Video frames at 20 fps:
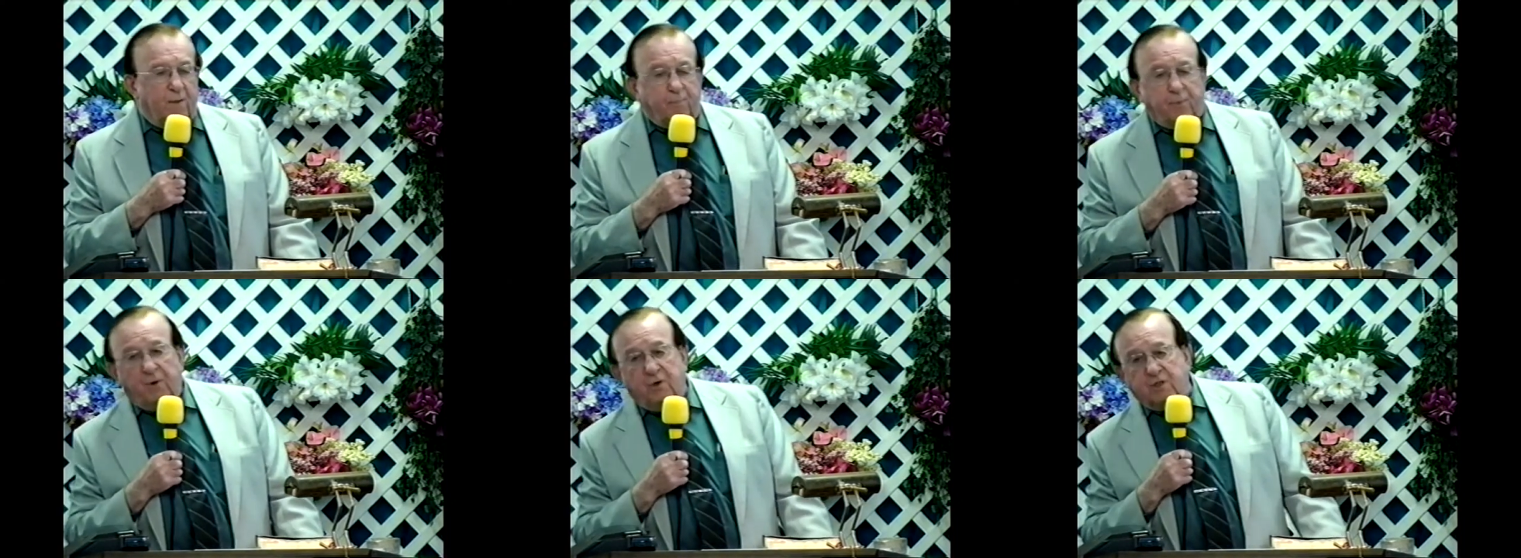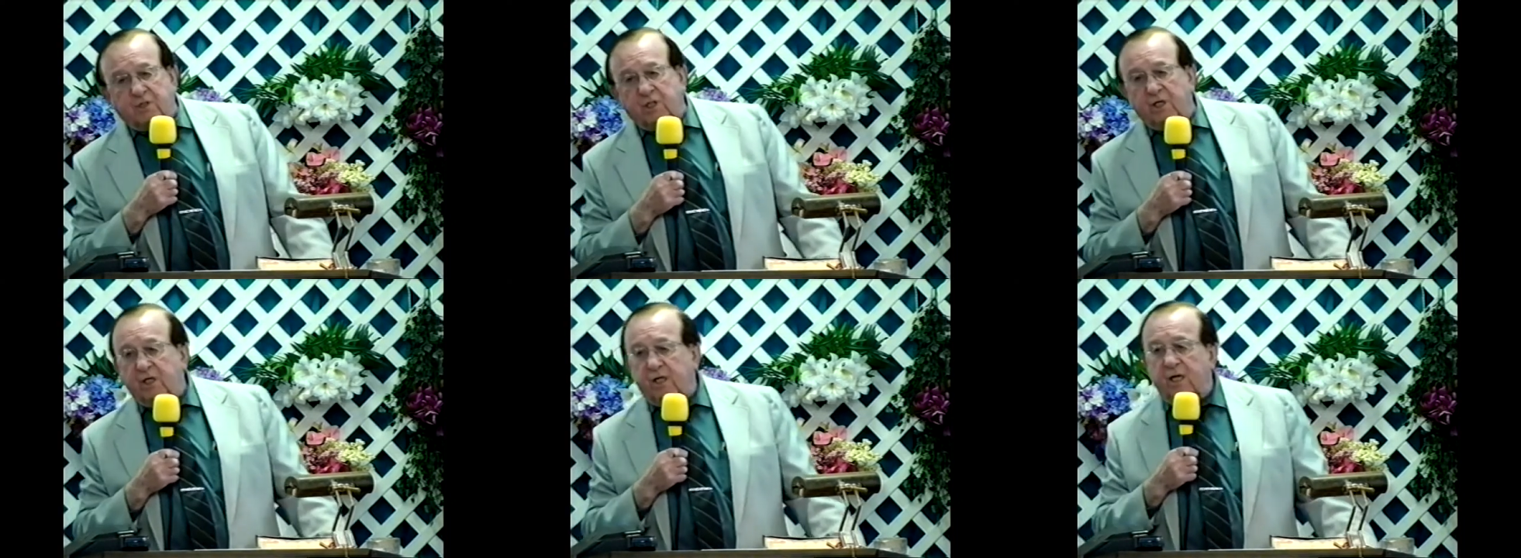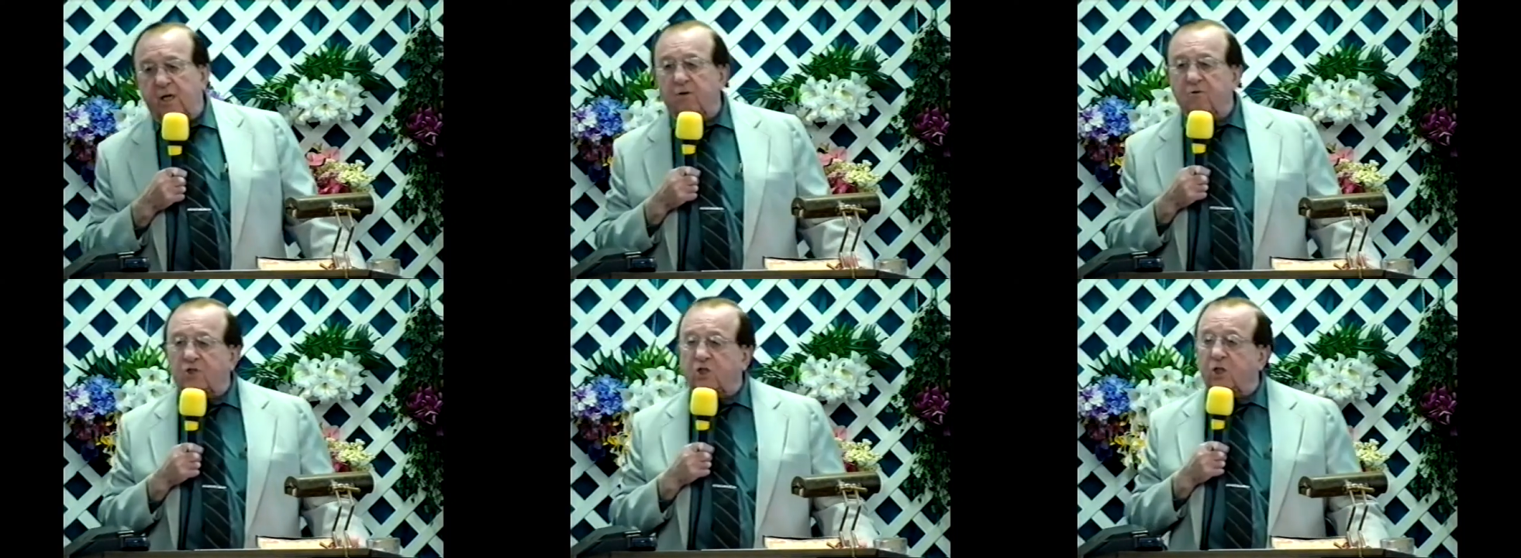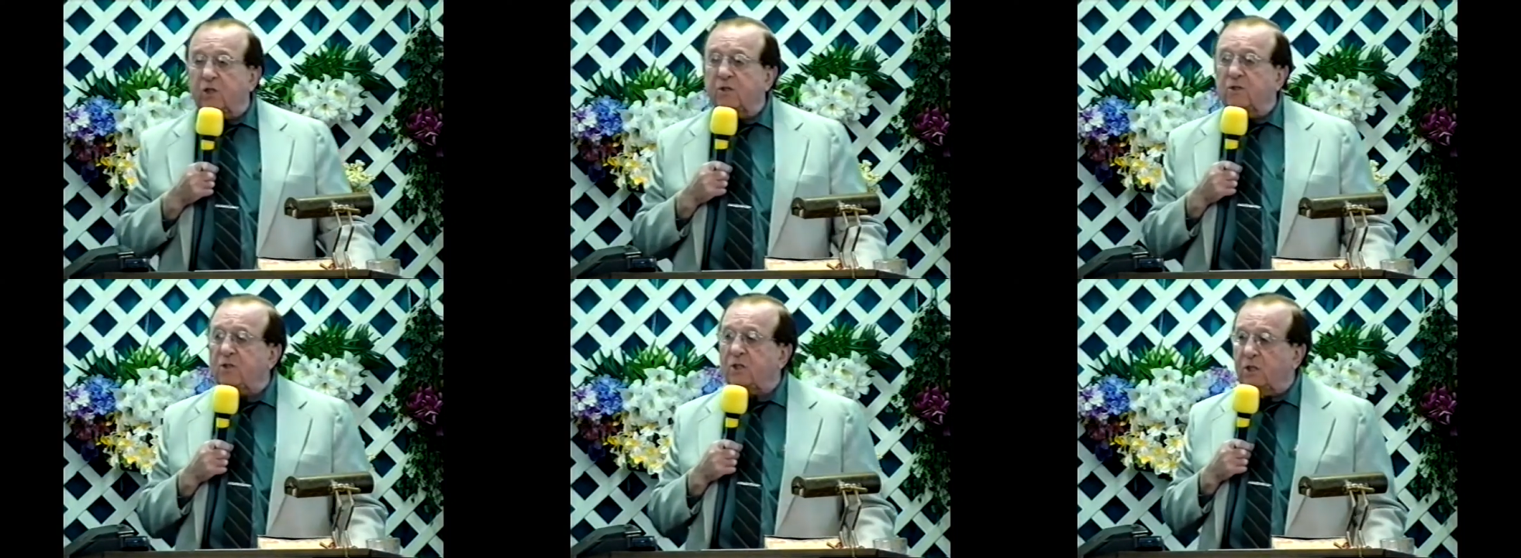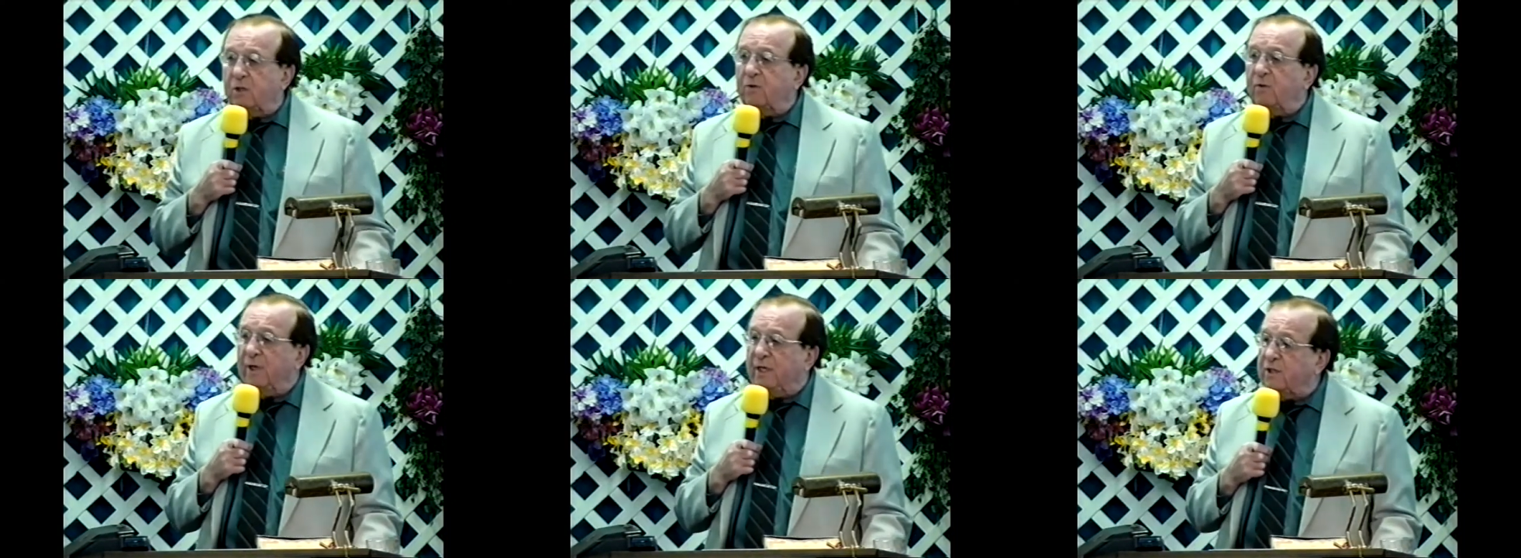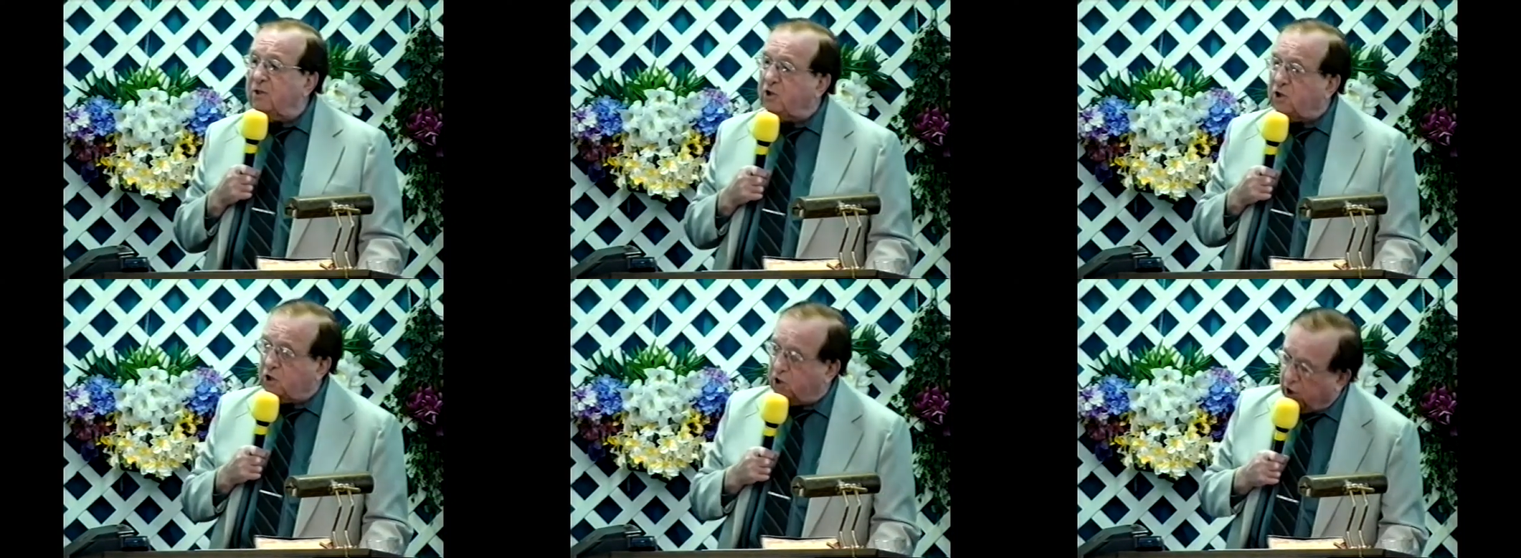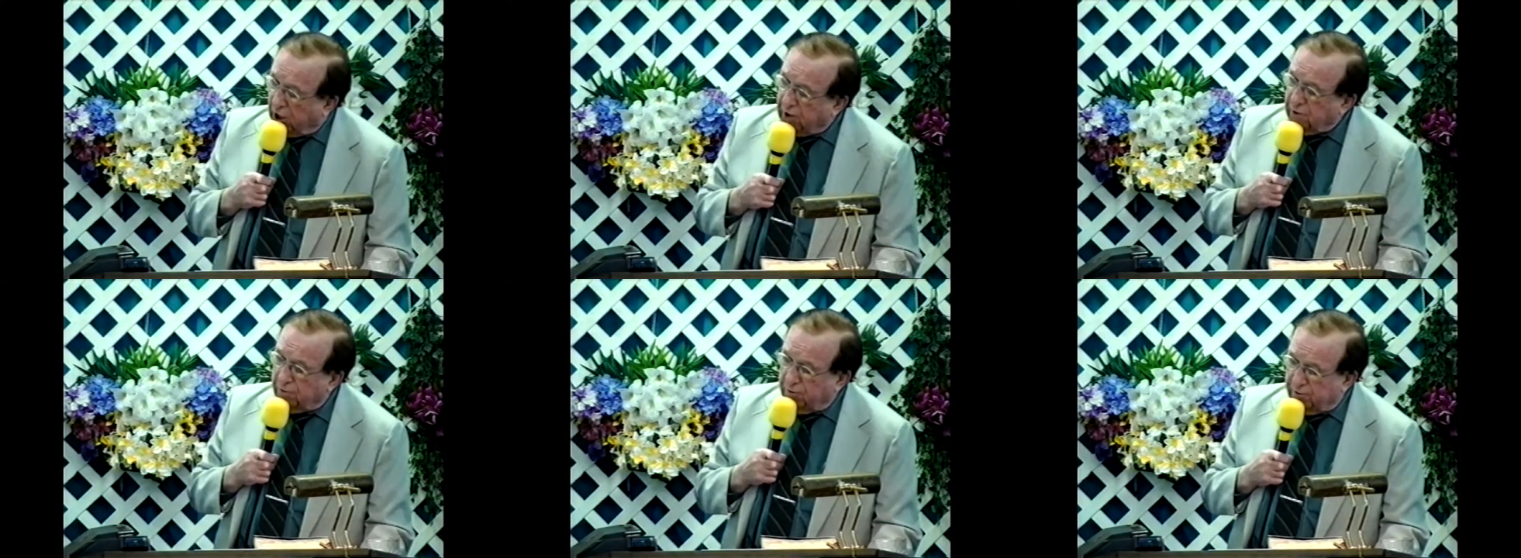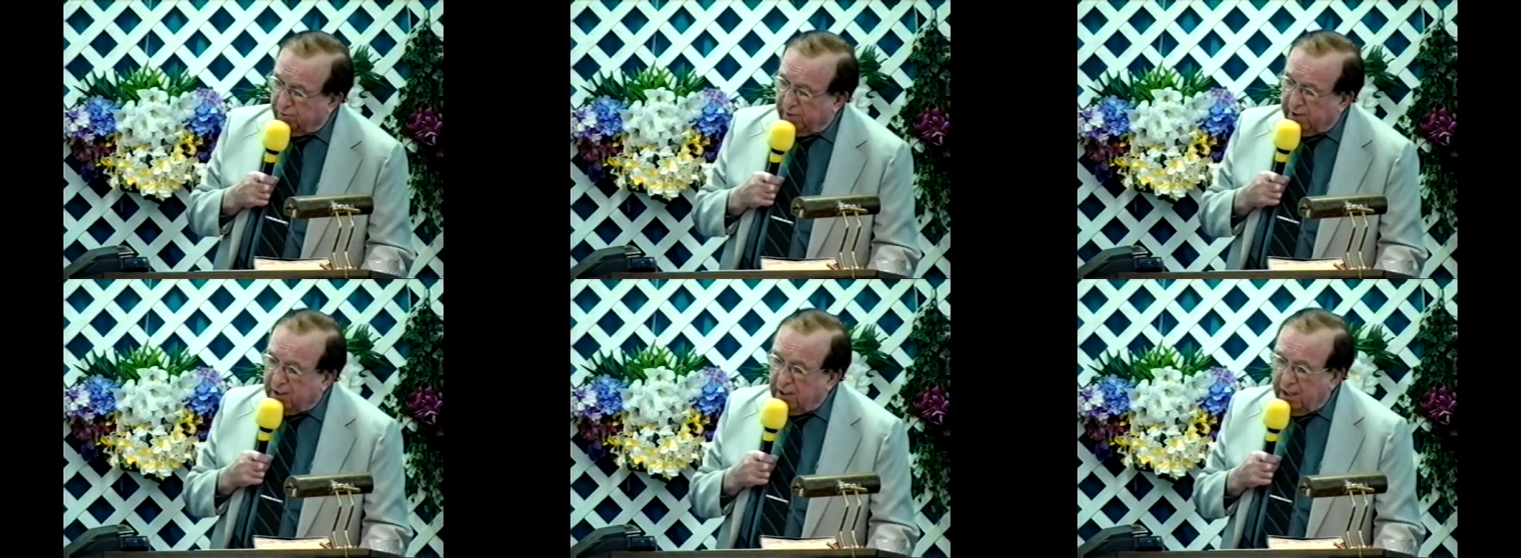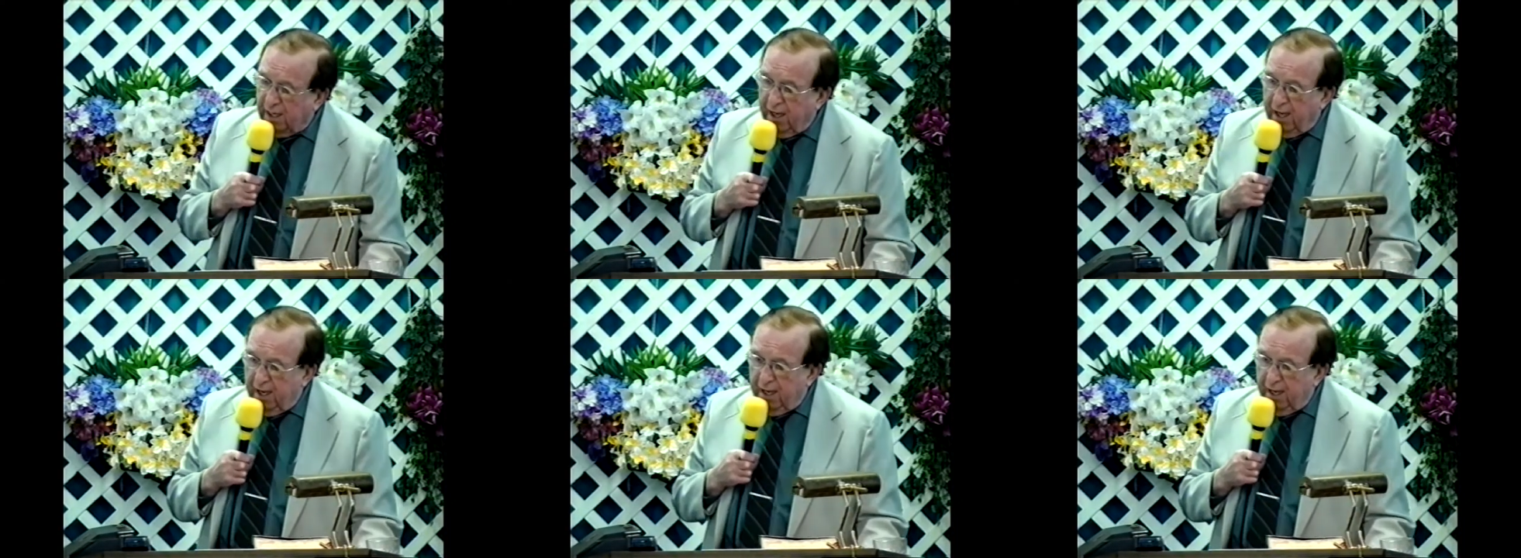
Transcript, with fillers: persecution to his children,